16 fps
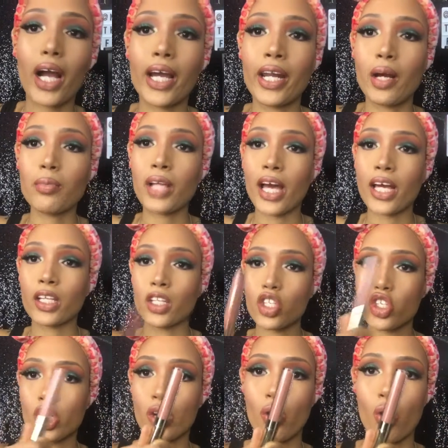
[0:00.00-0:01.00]
And I'm like
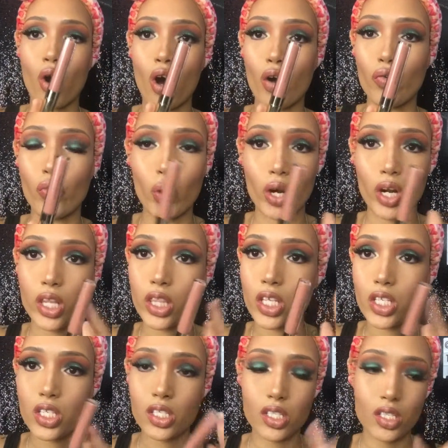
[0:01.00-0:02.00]
legit all for
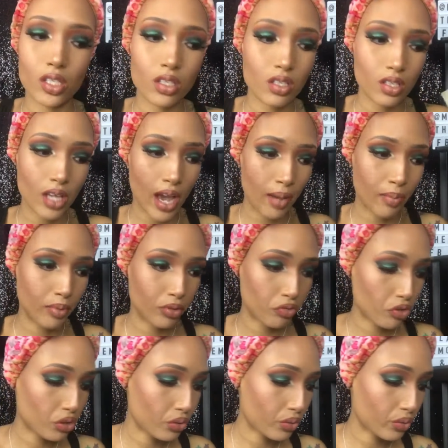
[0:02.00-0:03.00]
this type of
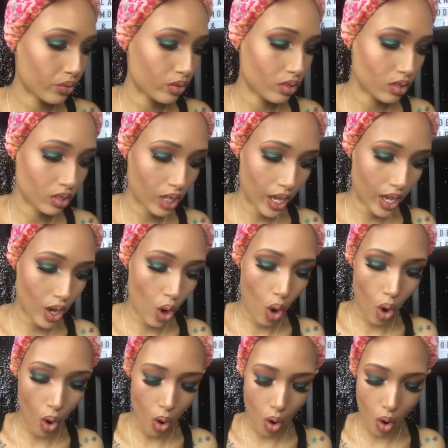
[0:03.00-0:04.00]
nude, like
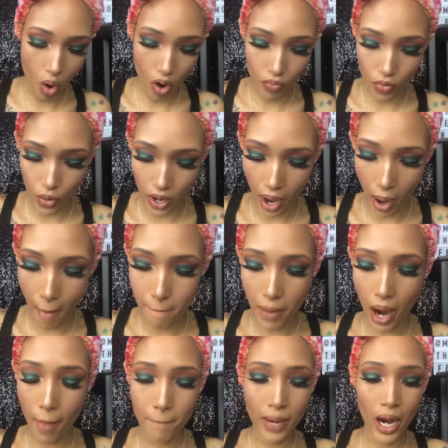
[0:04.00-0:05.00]
all for it.
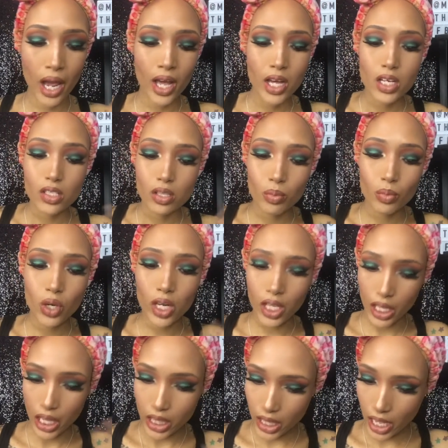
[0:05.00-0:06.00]
I'm
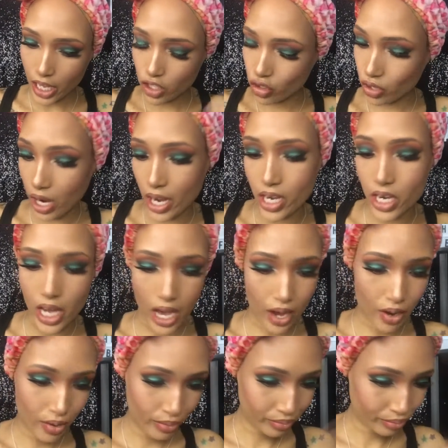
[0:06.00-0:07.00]
gonna let that dry
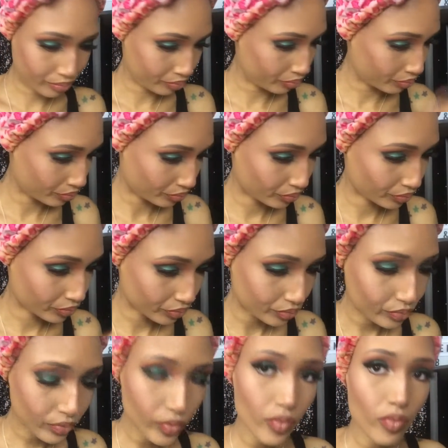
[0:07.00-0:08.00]
down,
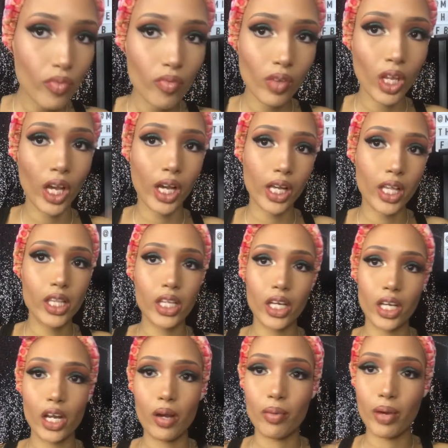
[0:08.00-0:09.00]
and
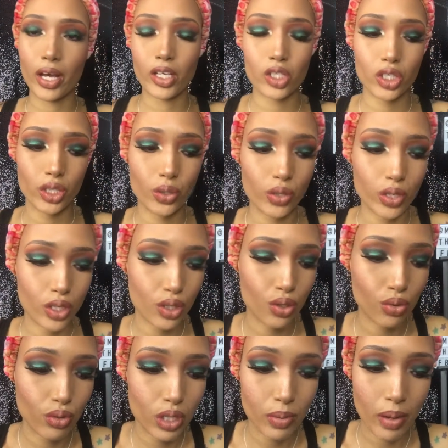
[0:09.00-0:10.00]
then I'm actually going
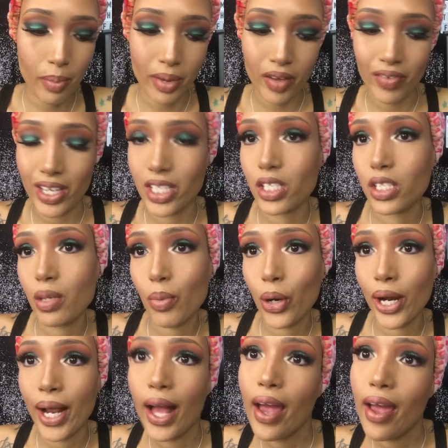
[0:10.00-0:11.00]
to spray my face some more.